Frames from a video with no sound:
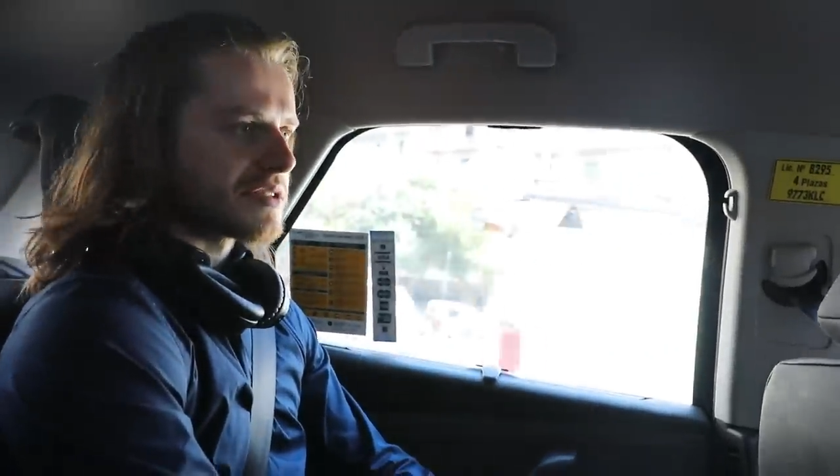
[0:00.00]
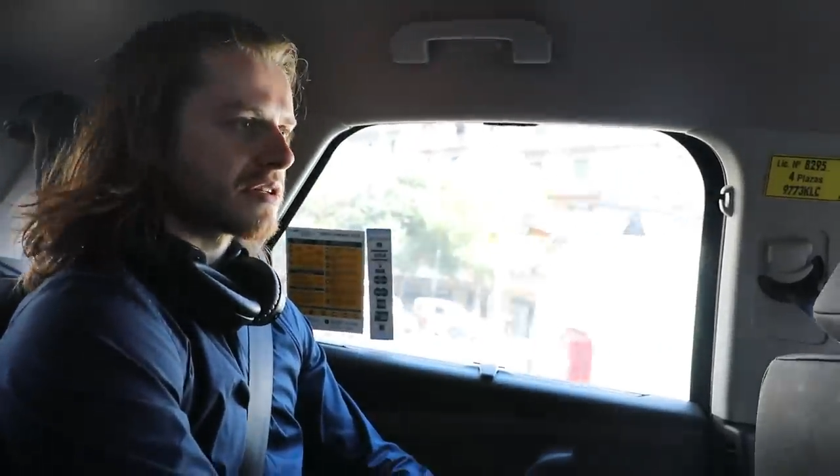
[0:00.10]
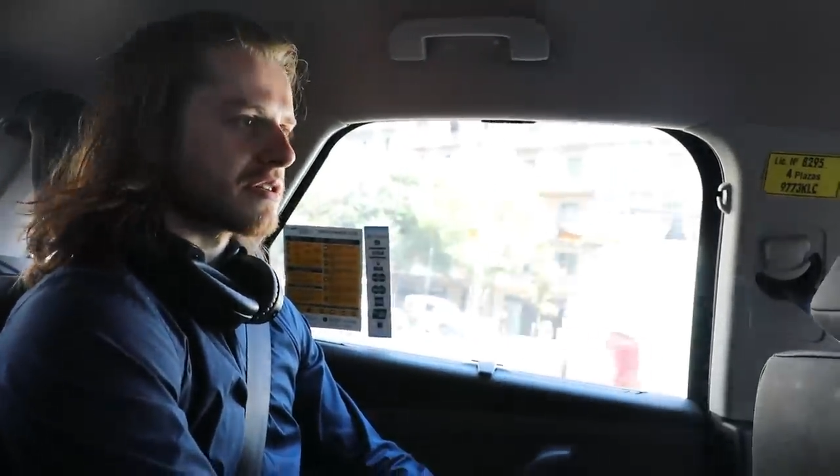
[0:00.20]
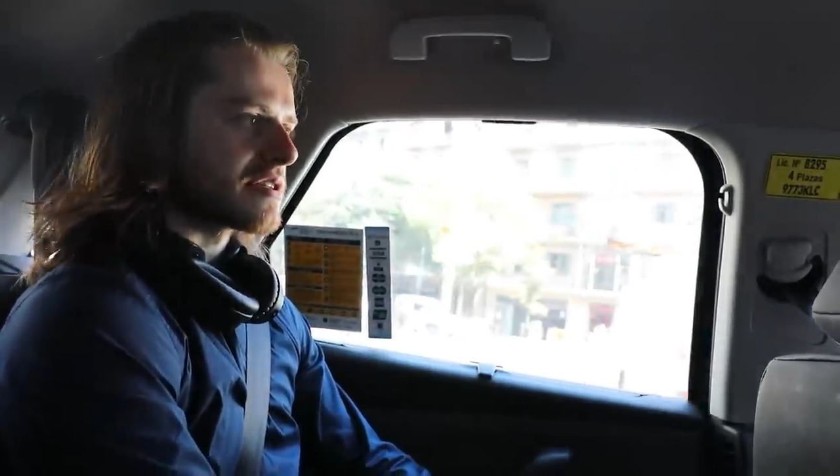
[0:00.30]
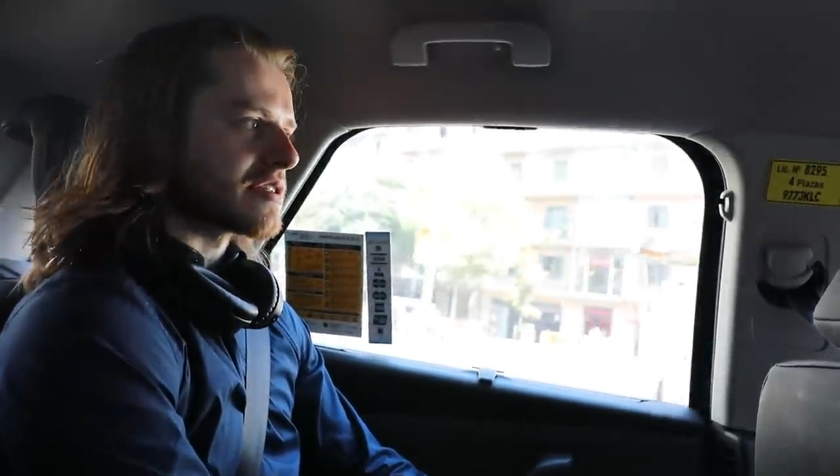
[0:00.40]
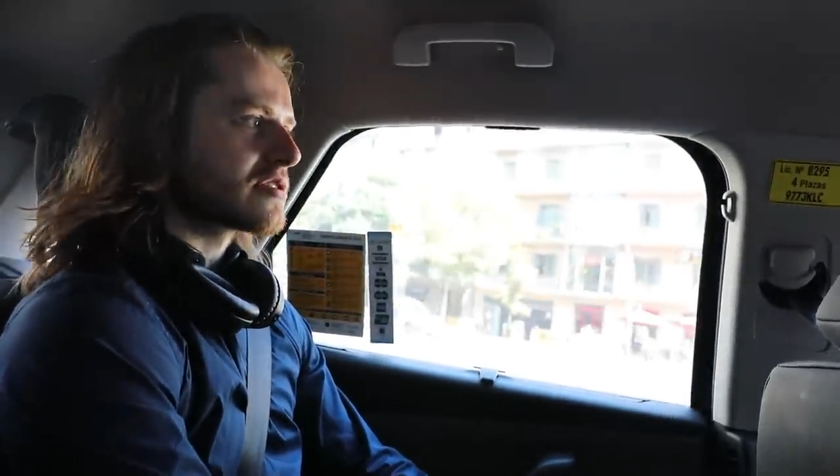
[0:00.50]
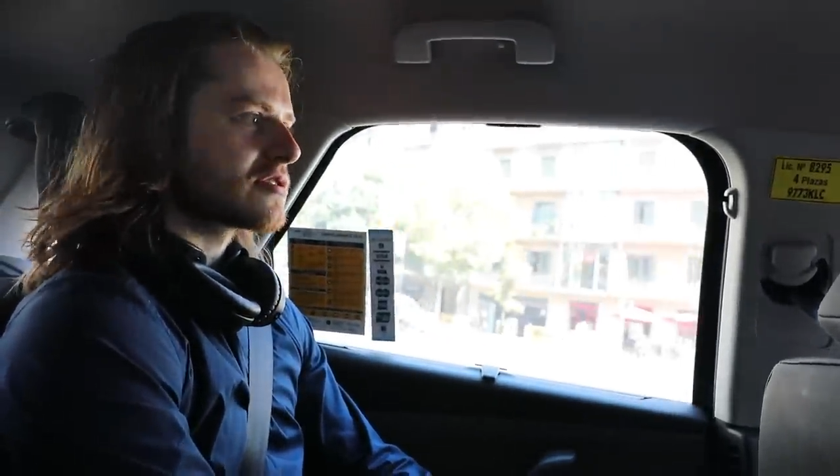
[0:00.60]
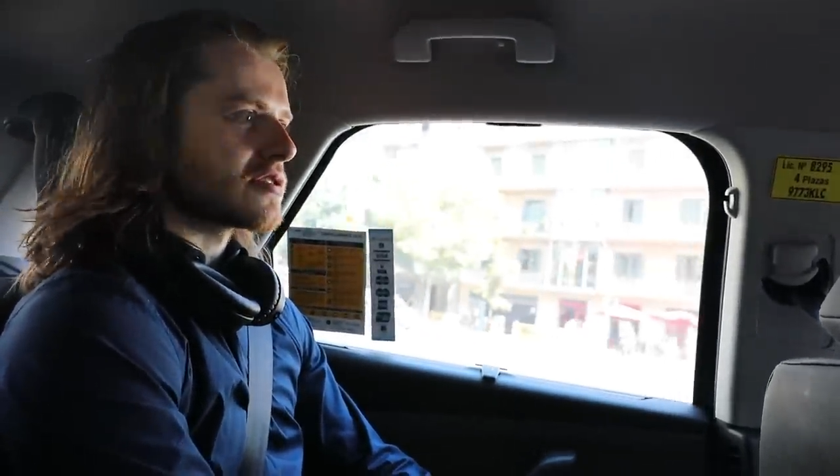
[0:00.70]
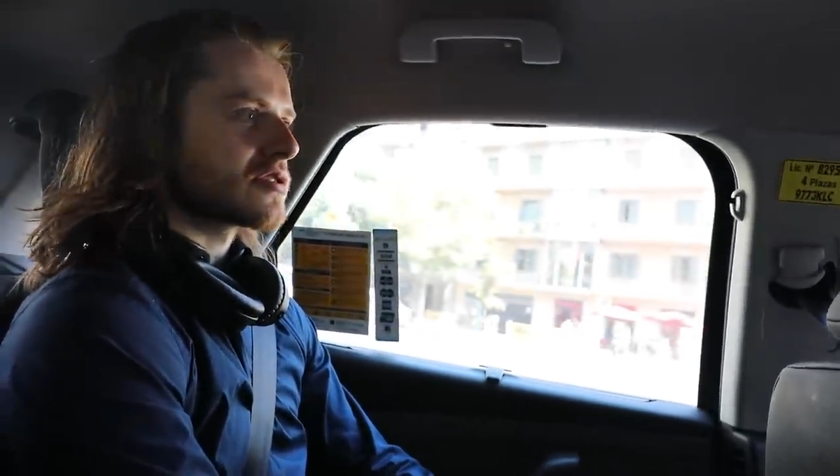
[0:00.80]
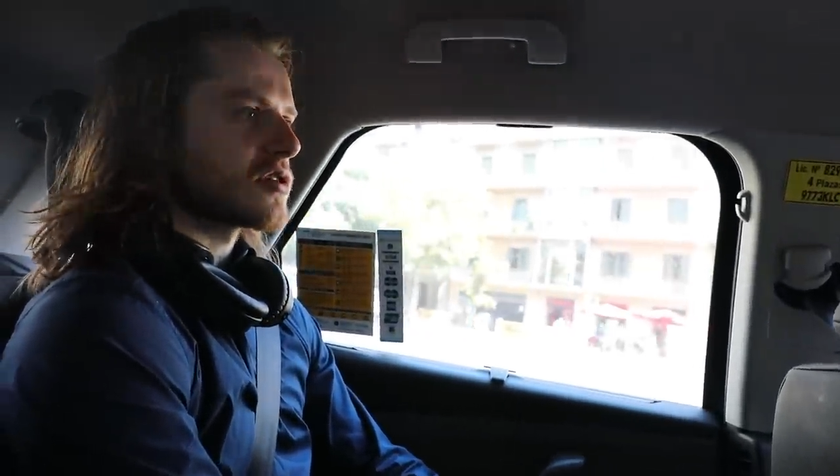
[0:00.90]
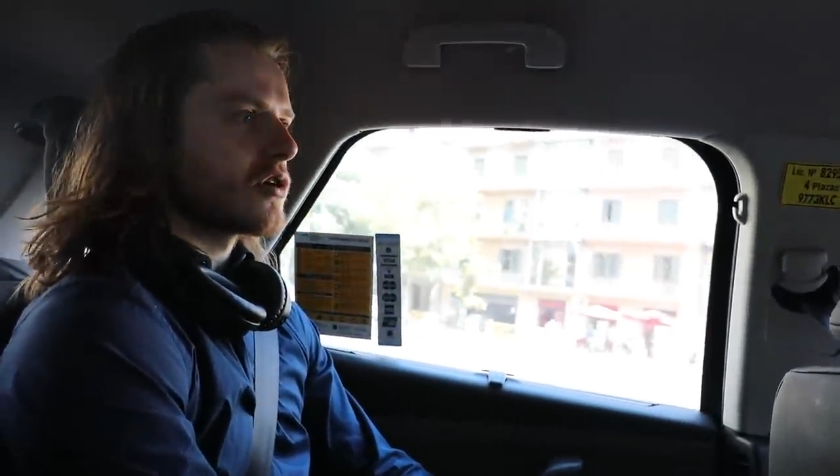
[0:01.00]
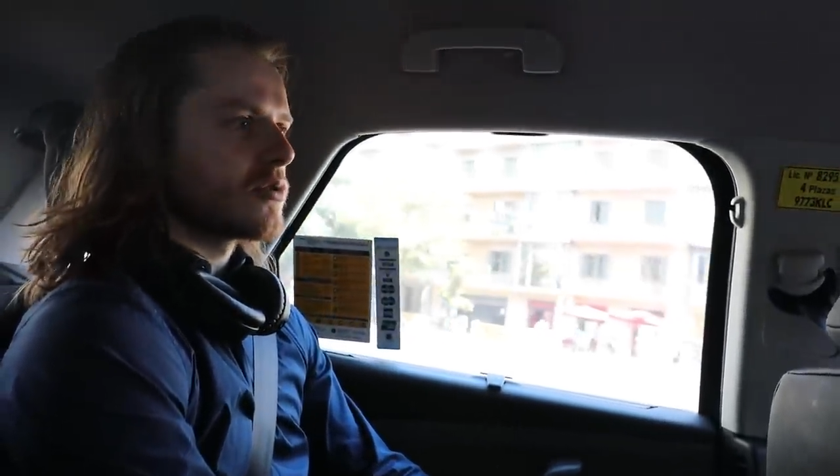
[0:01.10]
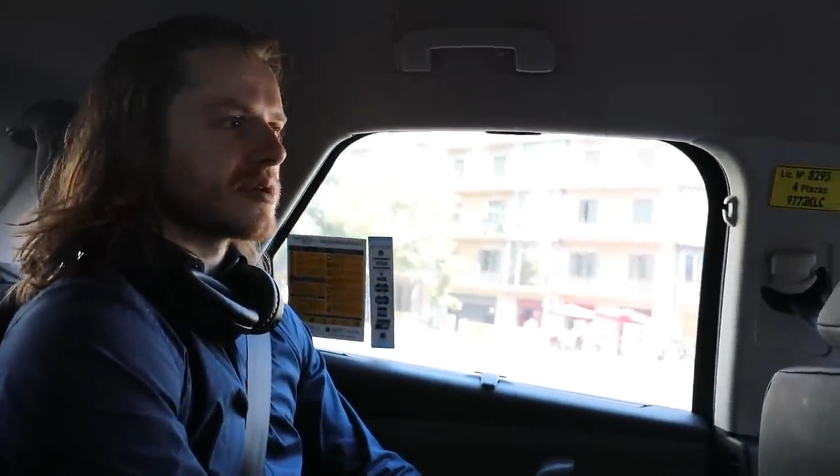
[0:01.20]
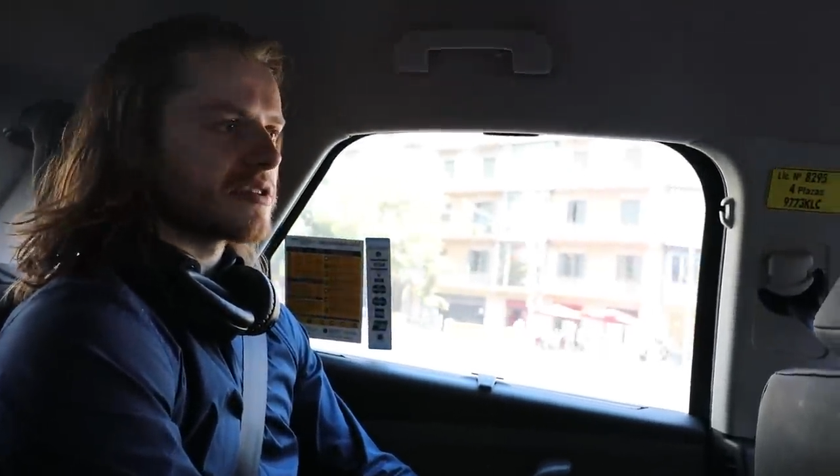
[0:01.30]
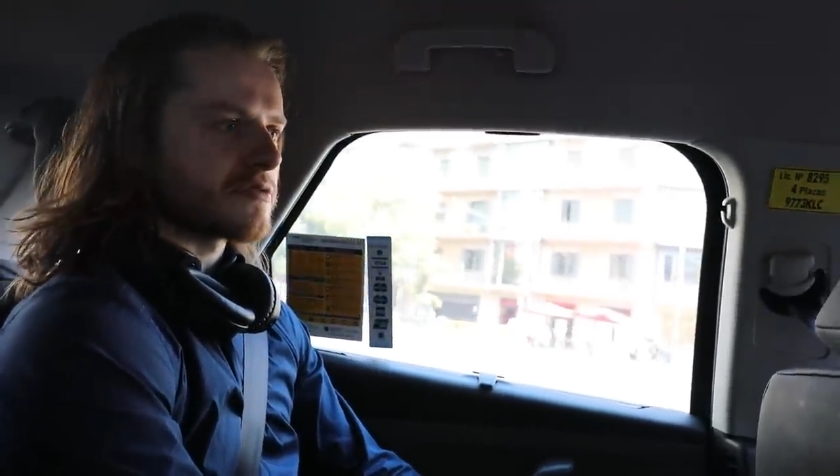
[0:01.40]
because there's just
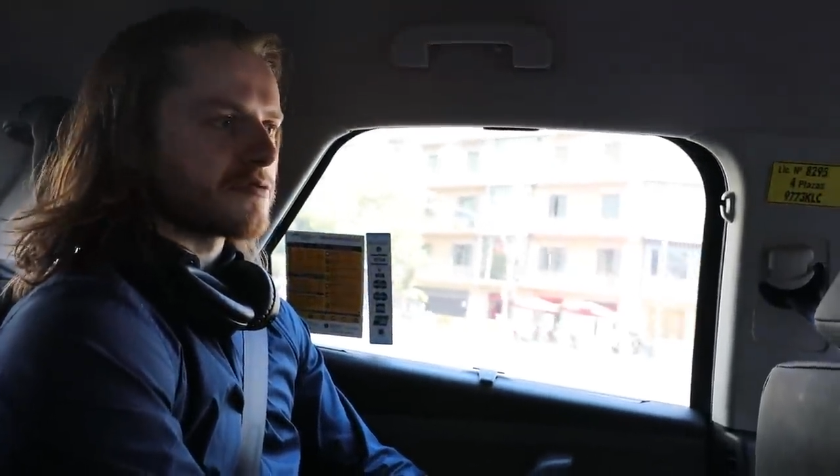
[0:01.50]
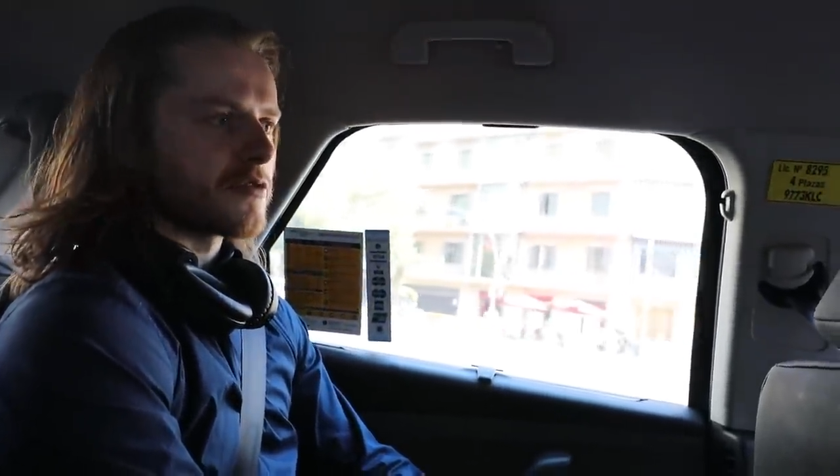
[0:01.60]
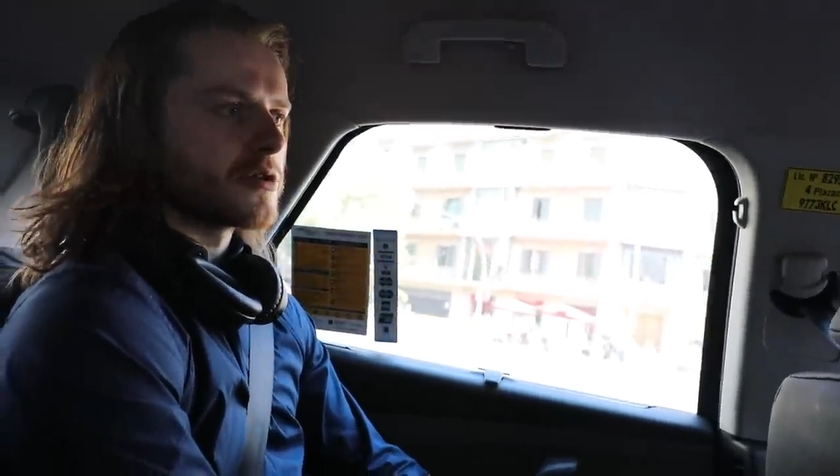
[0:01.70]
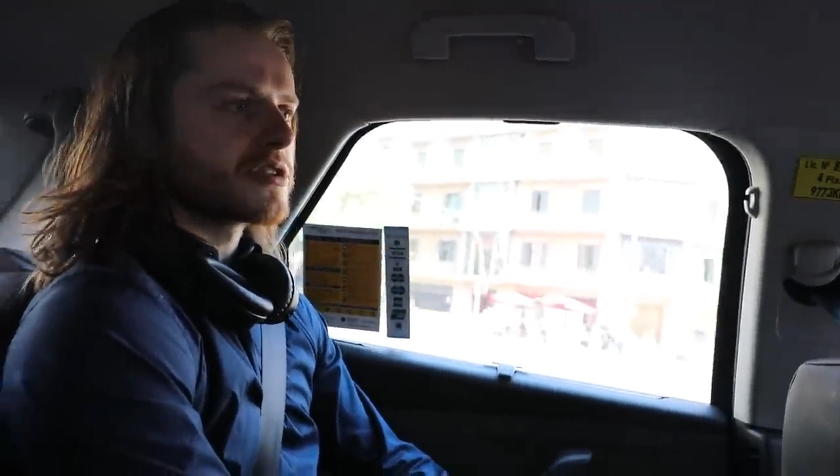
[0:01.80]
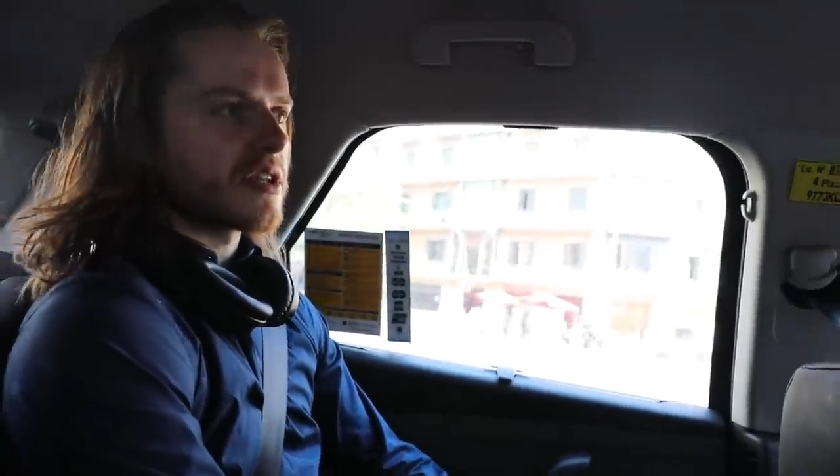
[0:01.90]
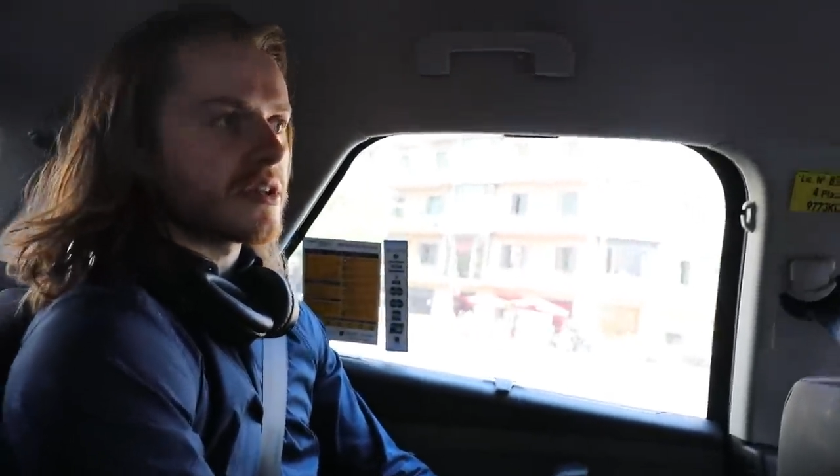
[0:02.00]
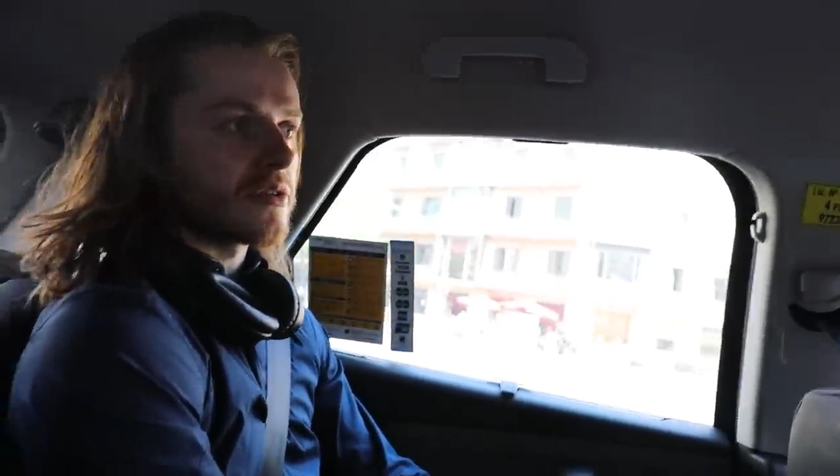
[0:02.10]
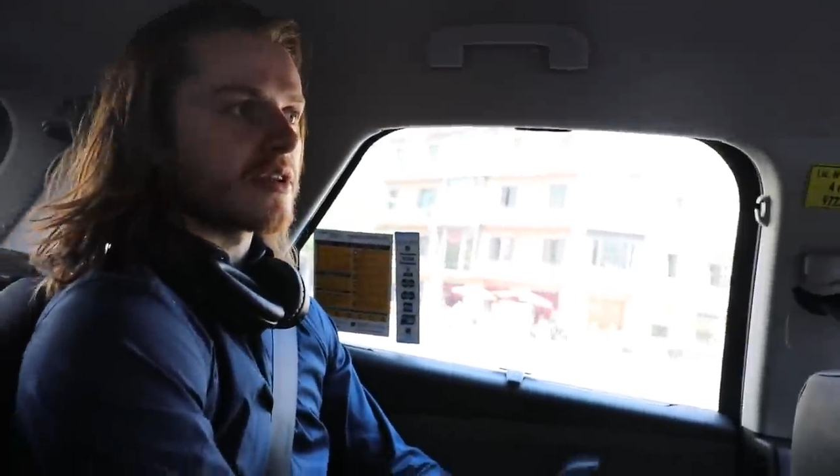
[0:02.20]
so many different foods that